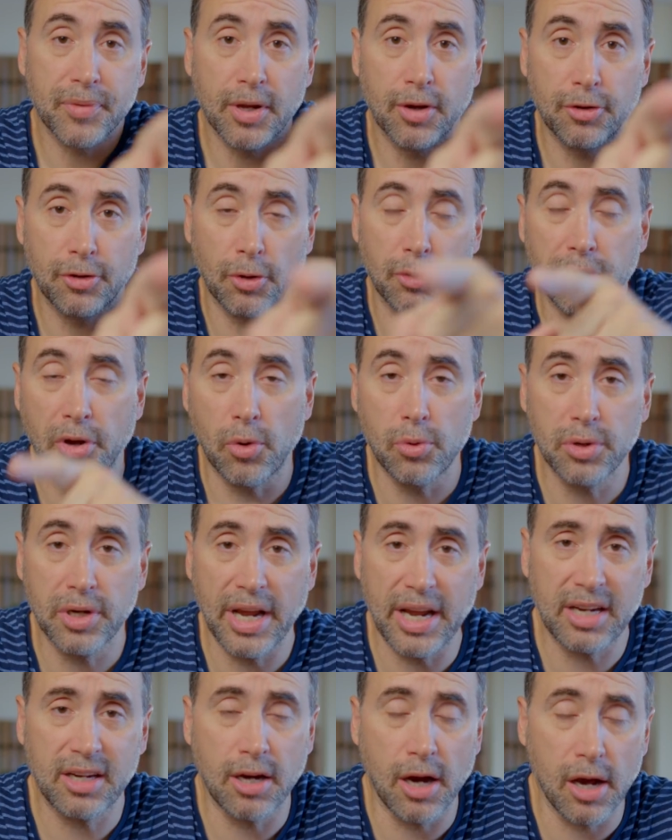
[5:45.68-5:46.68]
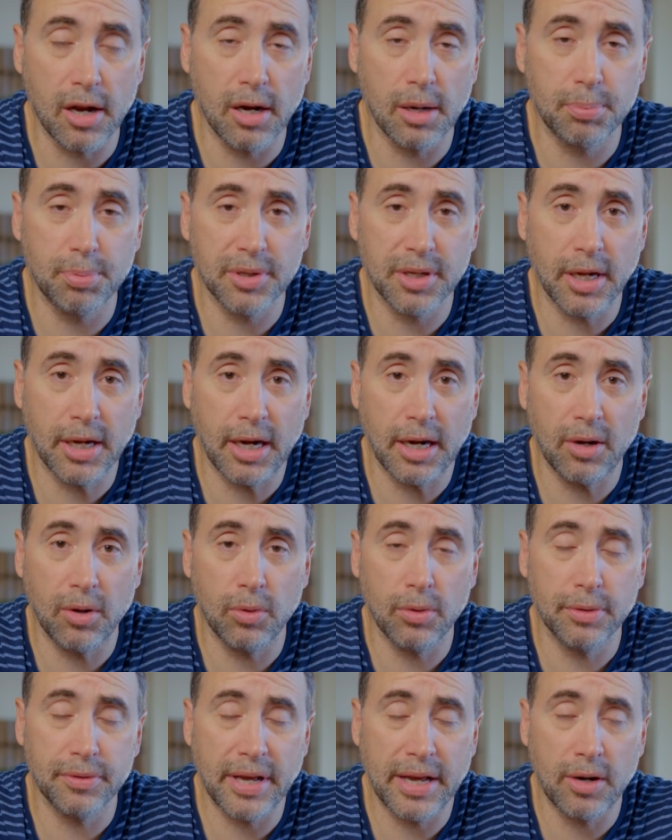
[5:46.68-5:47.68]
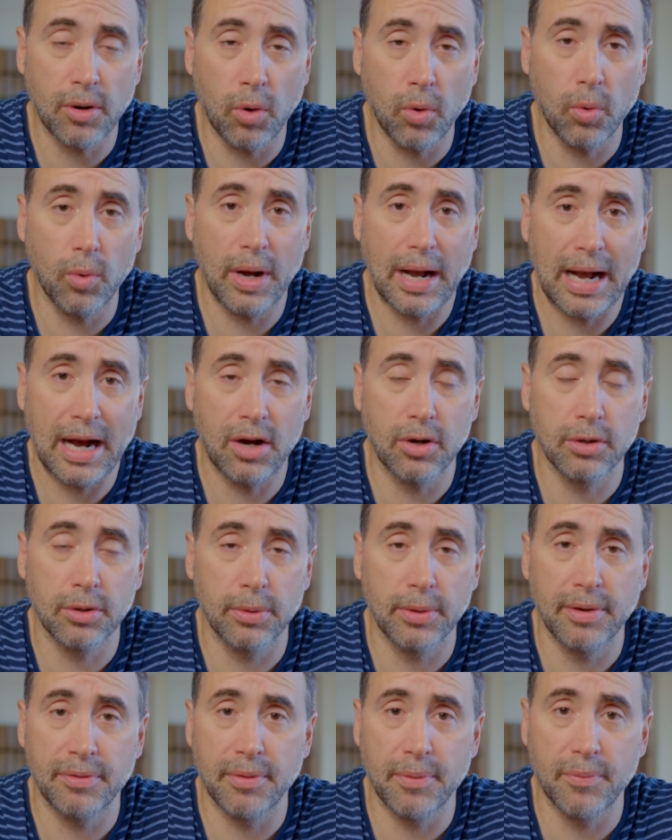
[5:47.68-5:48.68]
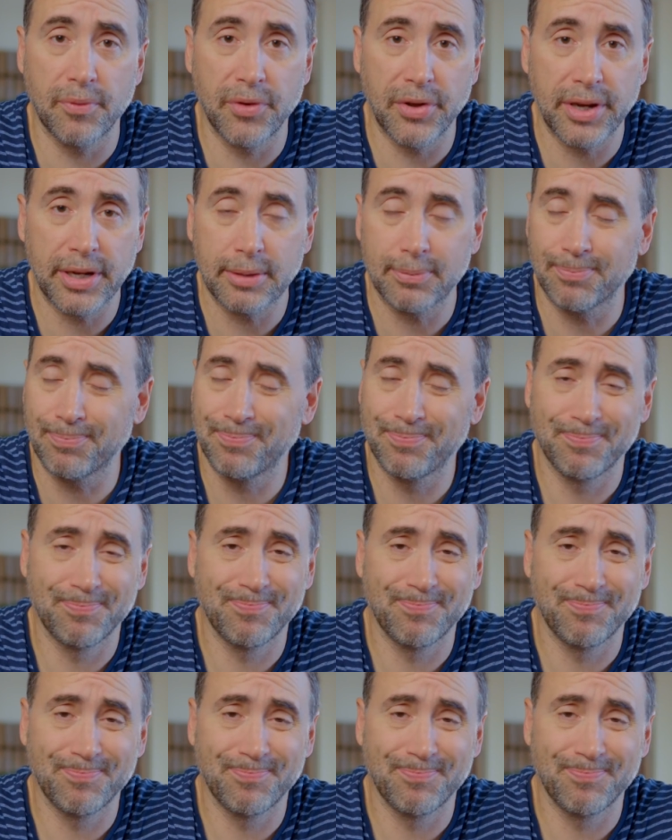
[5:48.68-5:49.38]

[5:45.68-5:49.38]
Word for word: So don't get caught up with that, that whole algorithm thing.